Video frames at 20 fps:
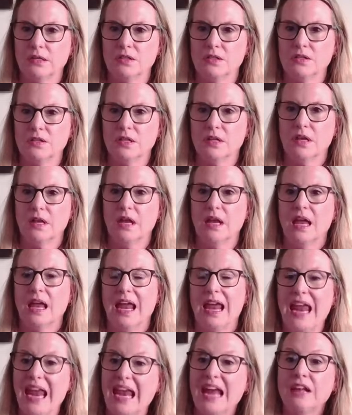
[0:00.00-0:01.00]
parents
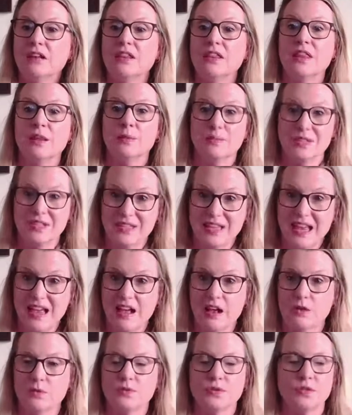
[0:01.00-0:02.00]
and
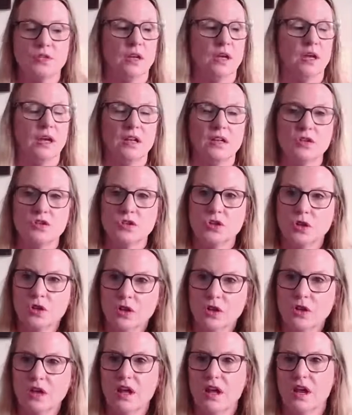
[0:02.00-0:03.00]
themselves.
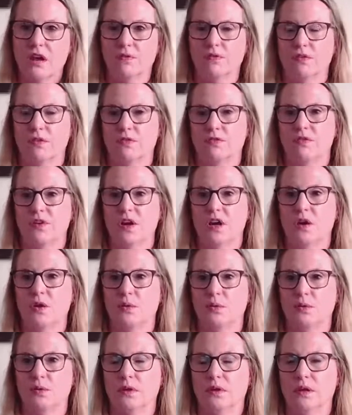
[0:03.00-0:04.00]
Turn off the
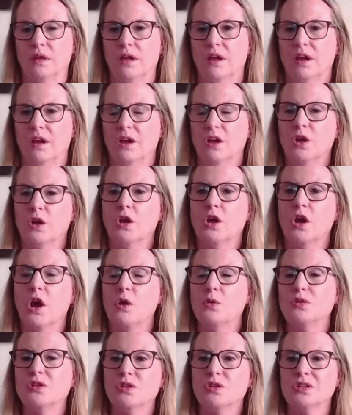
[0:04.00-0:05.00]
phone.
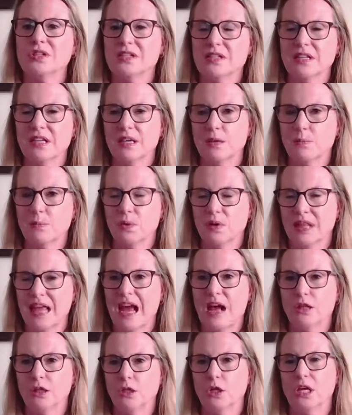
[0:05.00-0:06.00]
Go to sleep
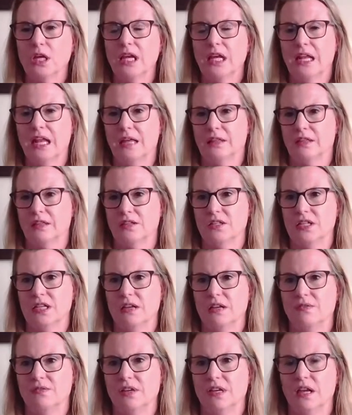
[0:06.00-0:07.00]
without looking at the
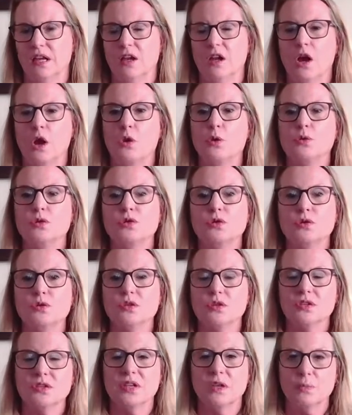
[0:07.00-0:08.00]
TV. Go
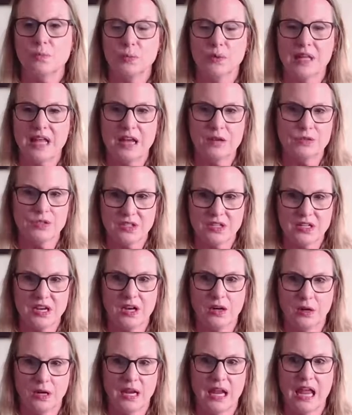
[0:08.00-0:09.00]
to sleep without
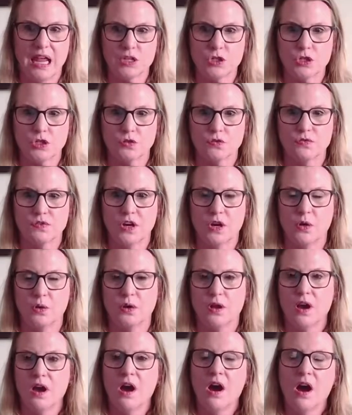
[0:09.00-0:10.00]
staring at your
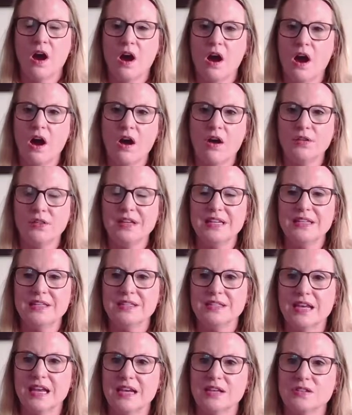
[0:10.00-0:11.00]
phone. All
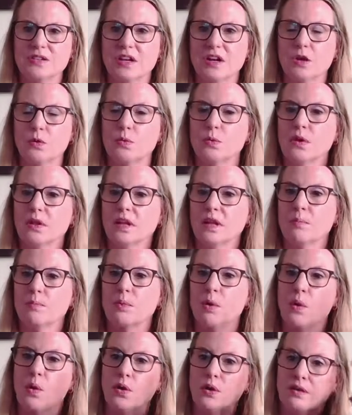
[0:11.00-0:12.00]
these things that are really
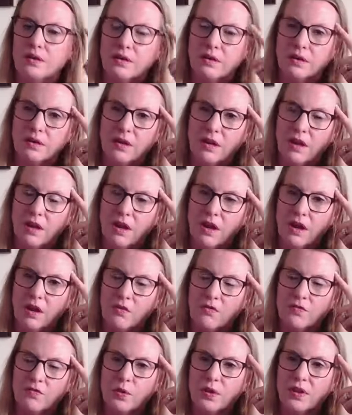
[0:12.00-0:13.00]
important
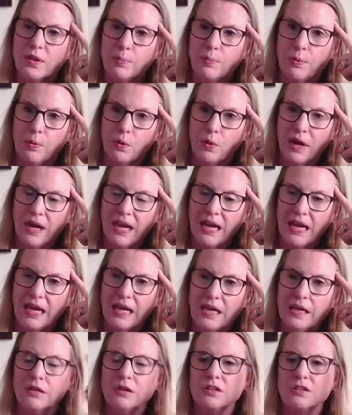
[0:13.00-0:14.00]
for the
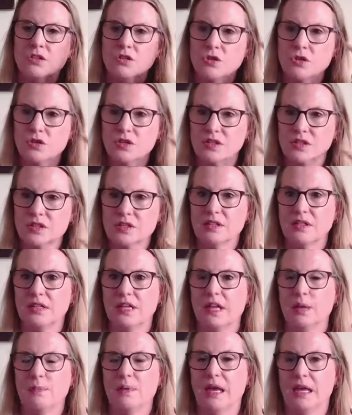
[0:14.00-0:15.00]
brain to
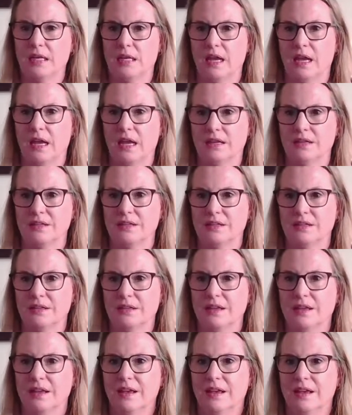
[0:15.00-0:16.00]
sleep at night.
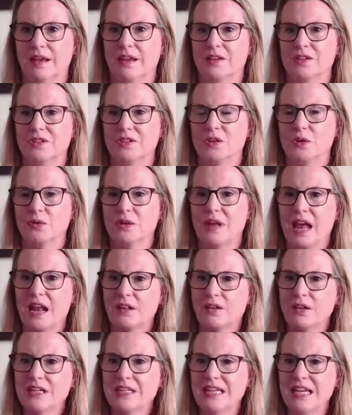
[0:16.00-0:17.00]
So
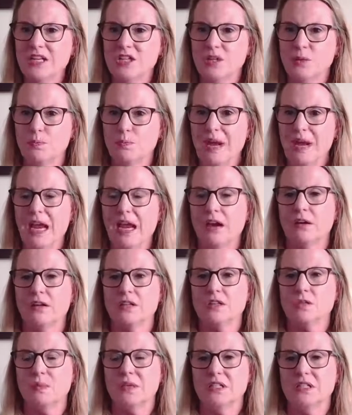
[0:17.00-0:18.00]
not only teaching
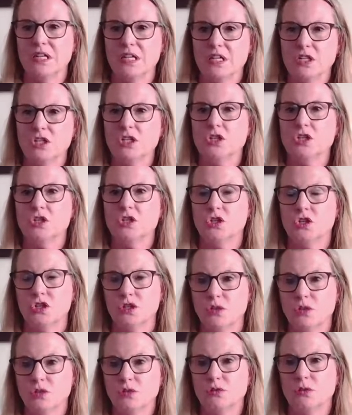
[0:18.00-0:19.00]
parents, but teaching
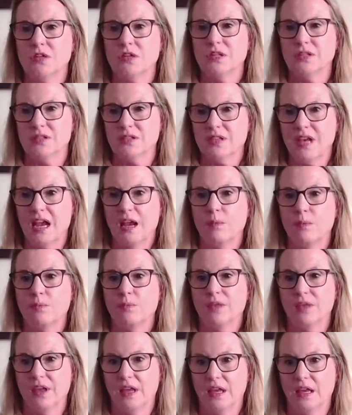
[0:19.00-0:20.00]
children the
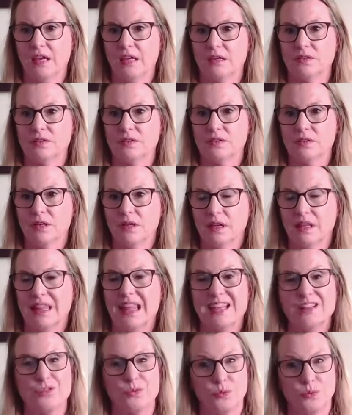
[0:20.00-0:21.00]
same things.
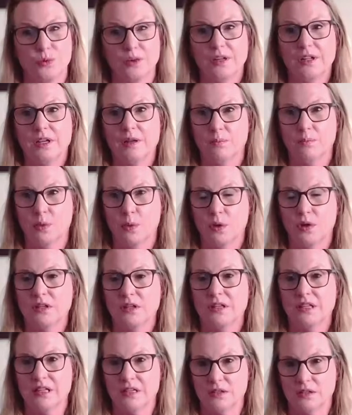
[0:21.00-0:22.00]
That's really
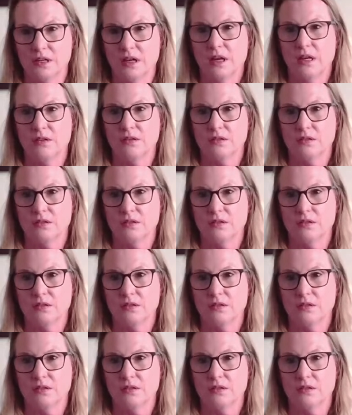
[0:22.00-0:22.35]
important these